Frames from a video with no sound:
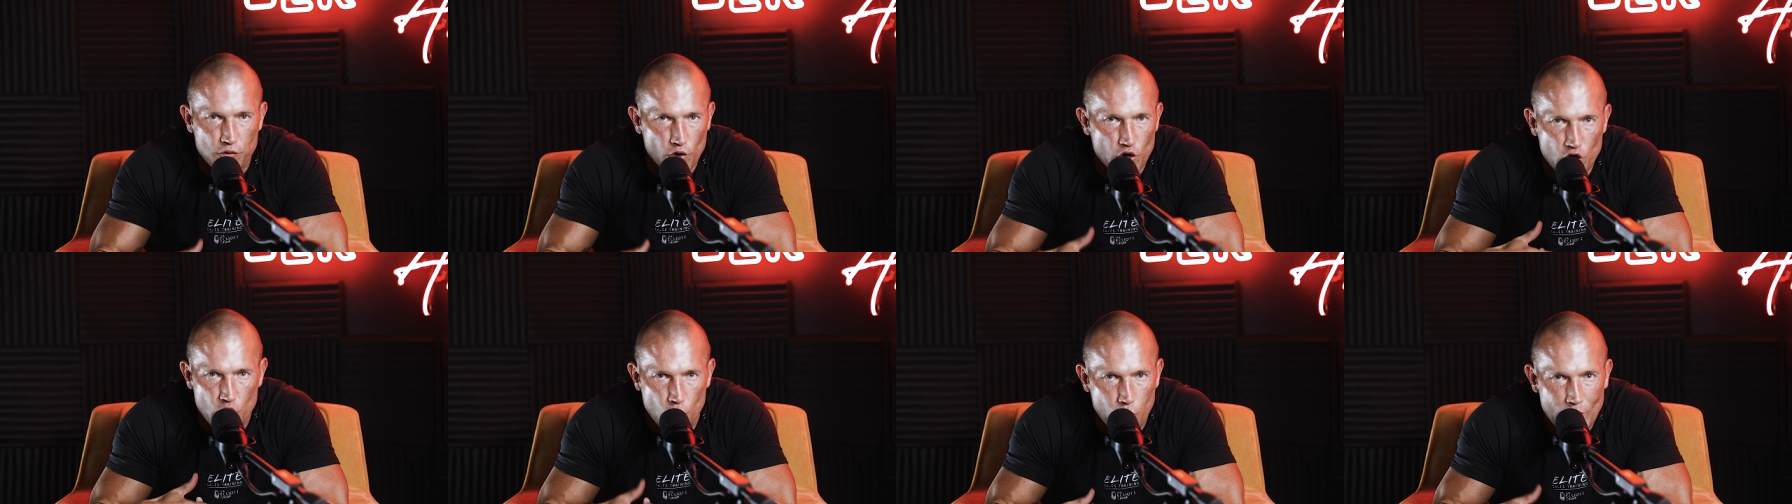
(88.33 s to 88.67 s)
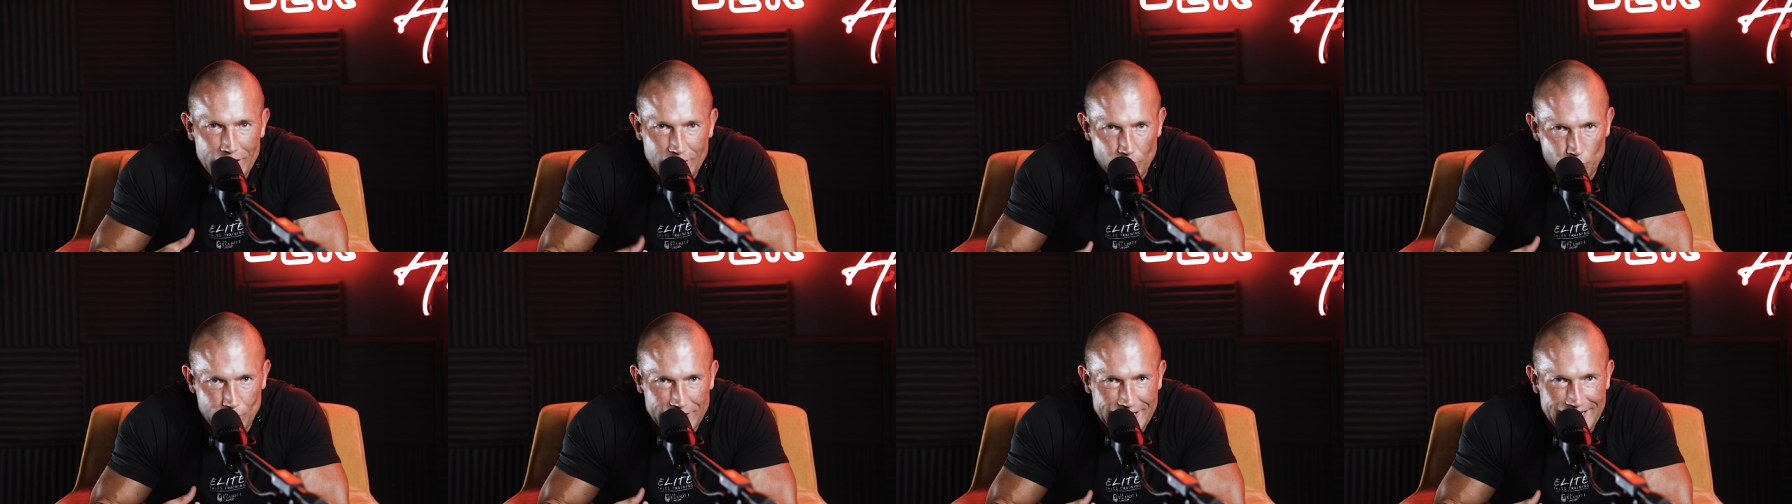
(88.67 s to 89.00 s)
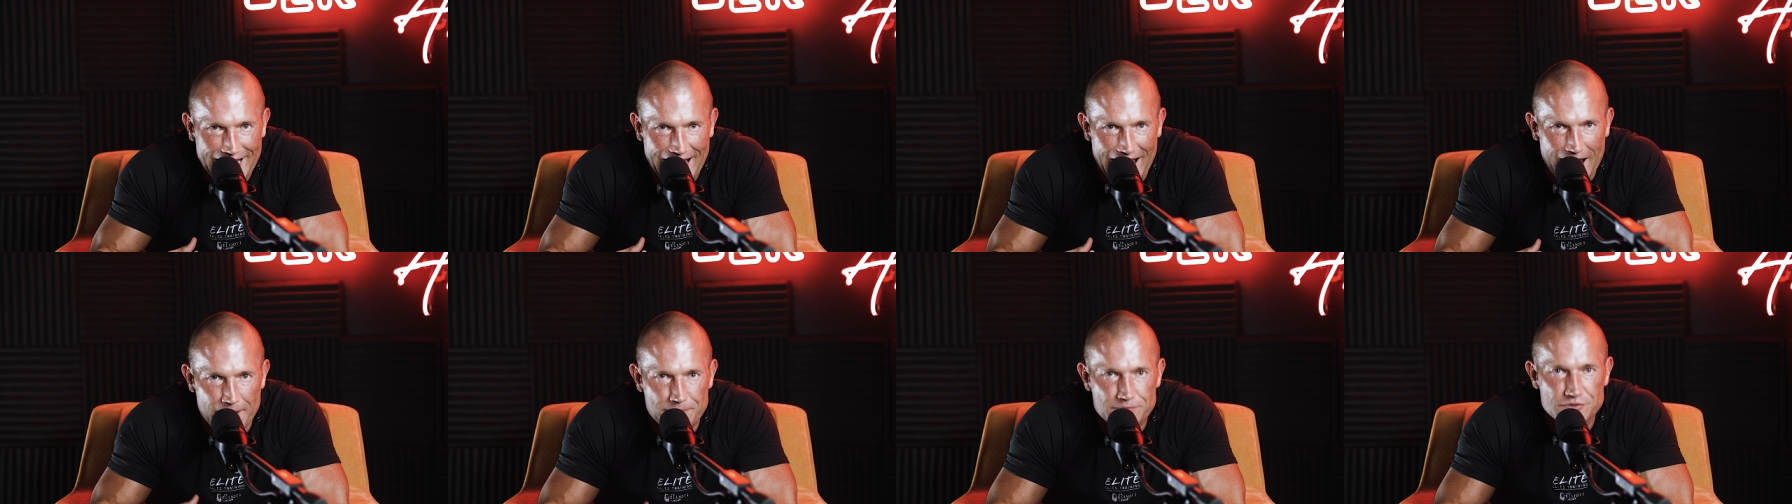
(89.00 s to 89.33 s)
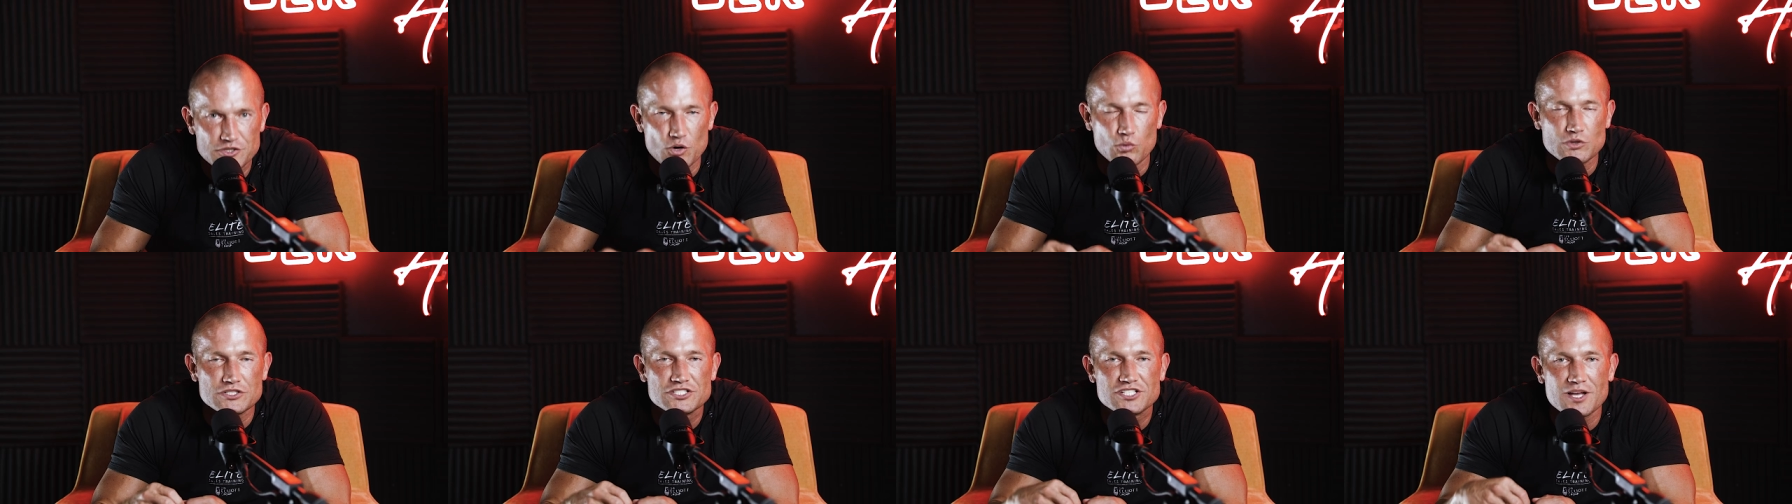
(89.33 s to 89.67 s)
for a quick recap,
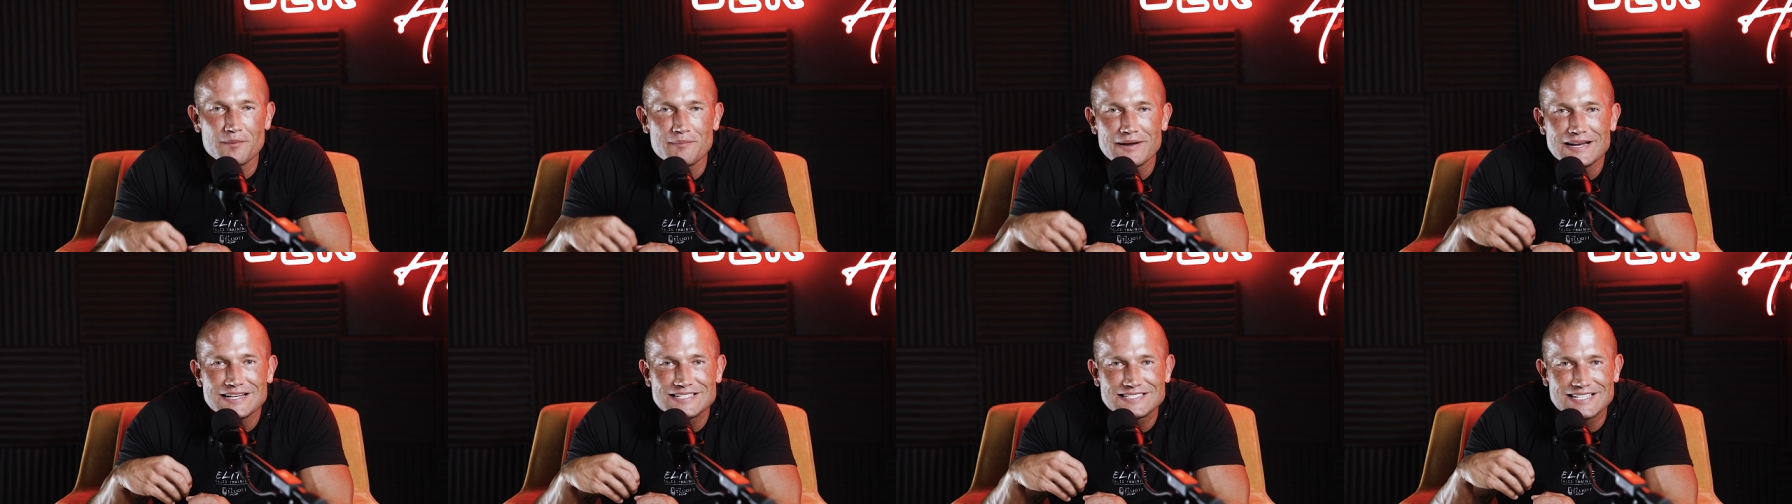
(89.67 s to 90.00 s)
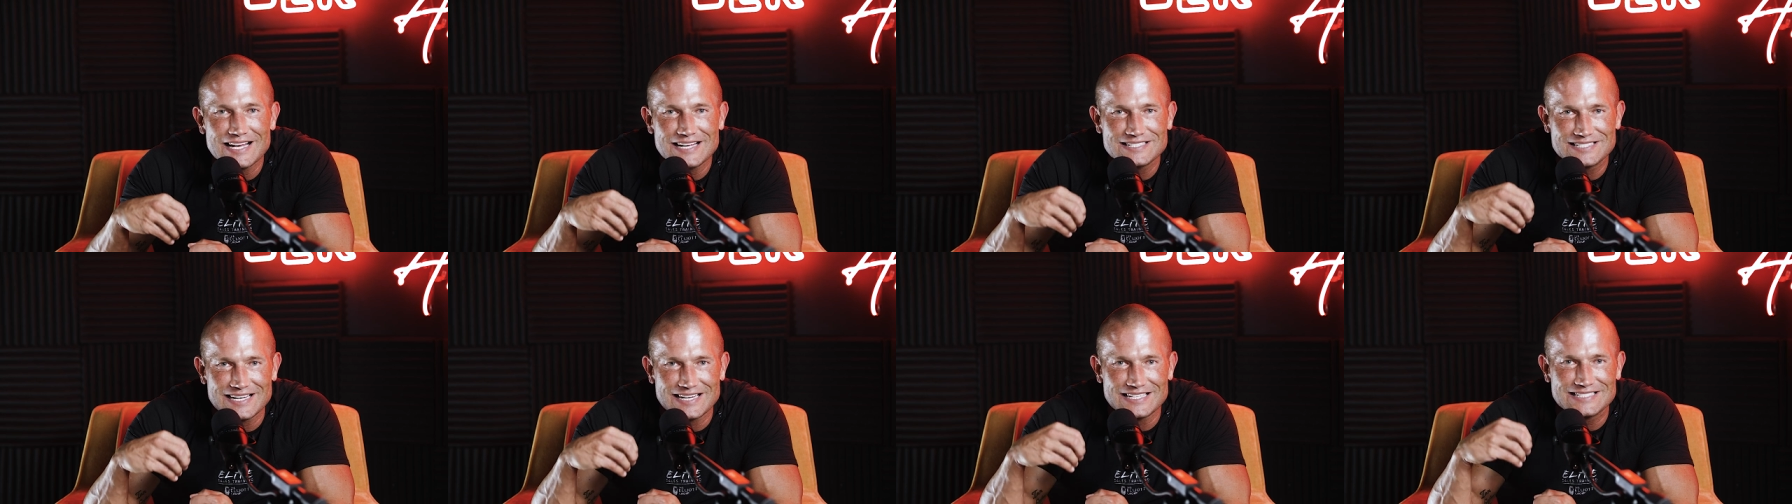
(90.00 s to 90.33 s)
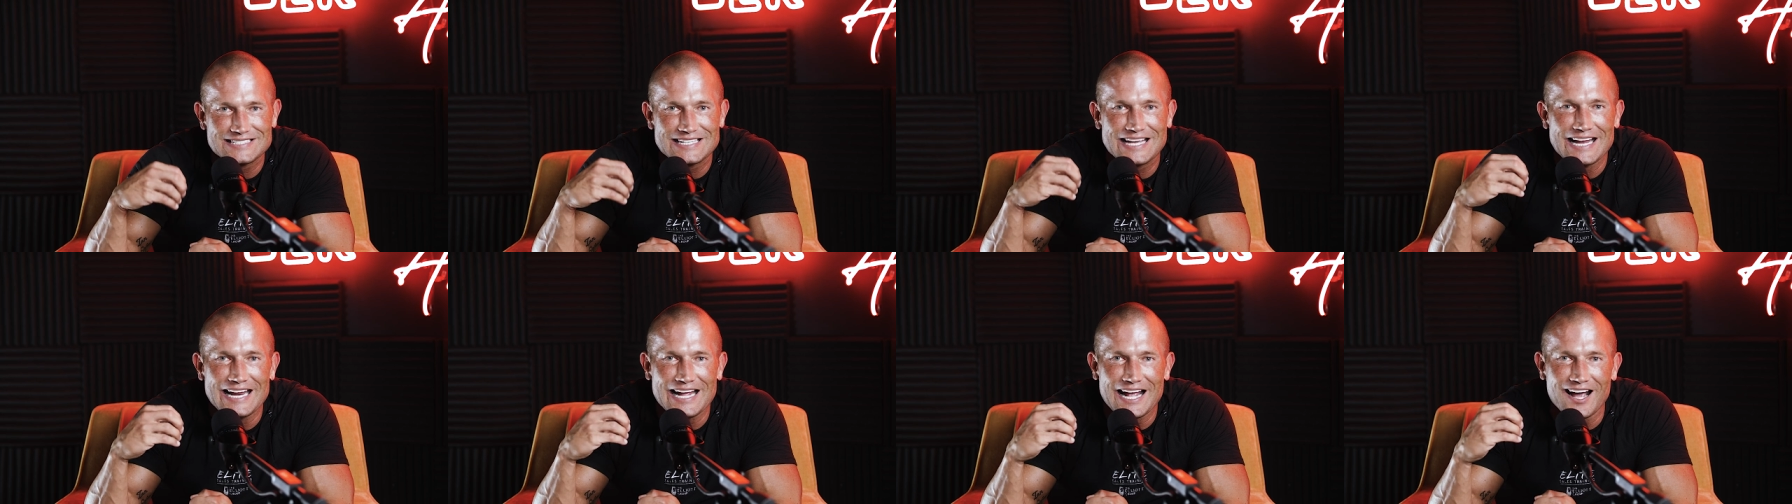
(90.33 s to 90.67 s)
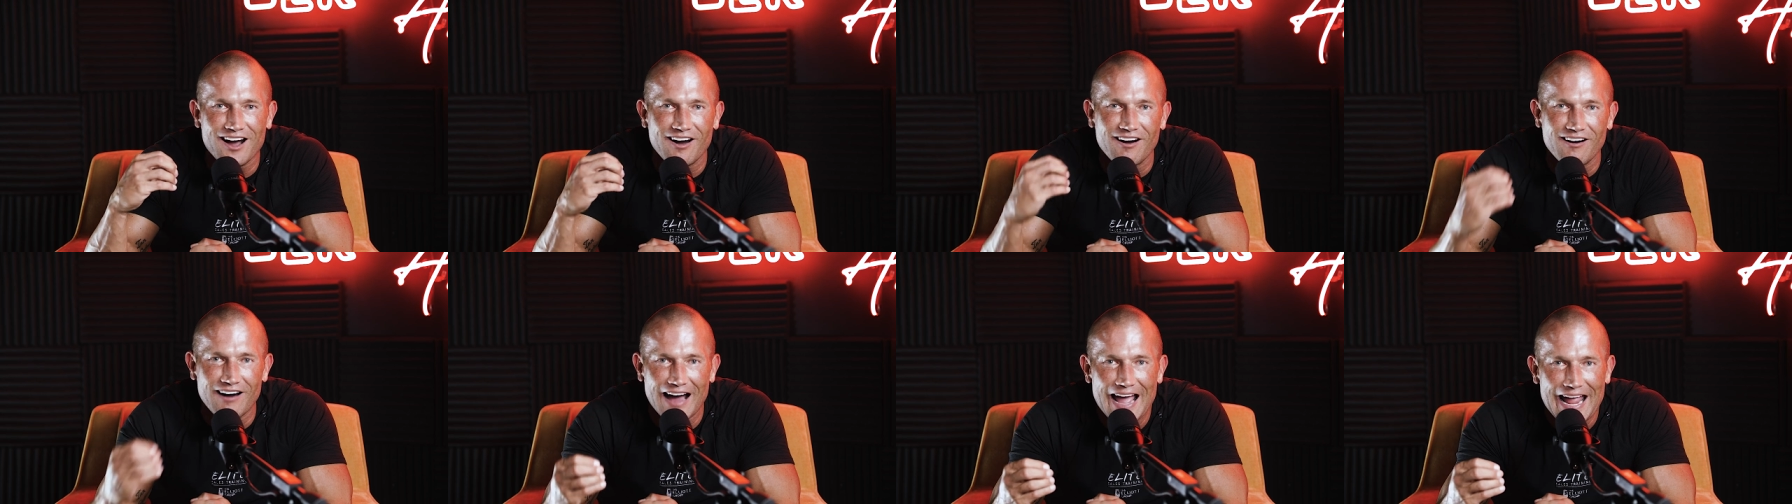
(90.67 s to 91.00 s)
so when somebody says that it's
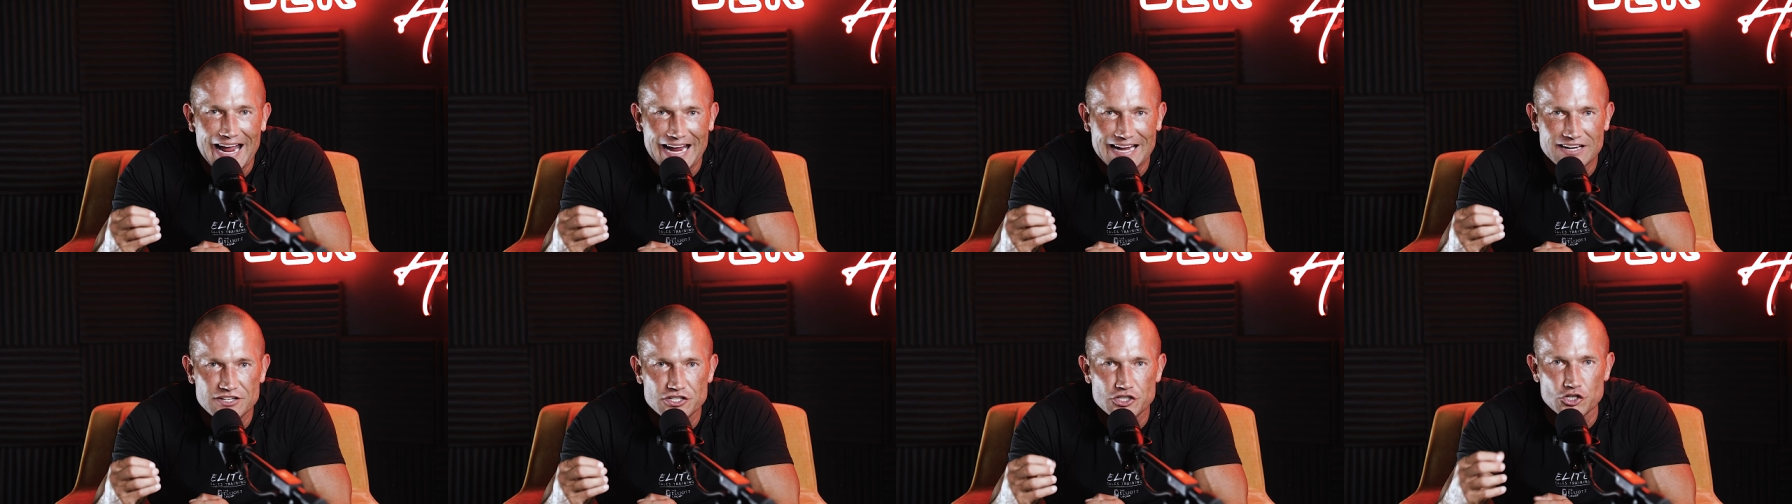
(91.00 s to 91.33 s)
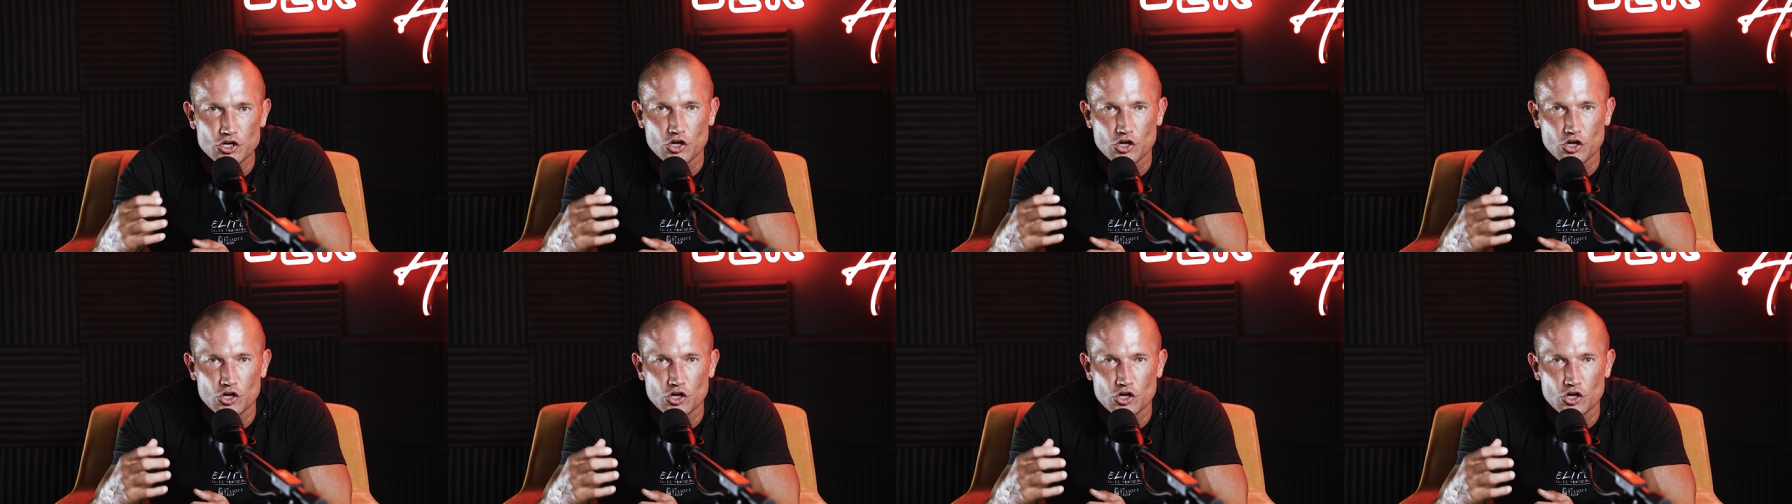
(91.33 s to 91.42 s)
getting late,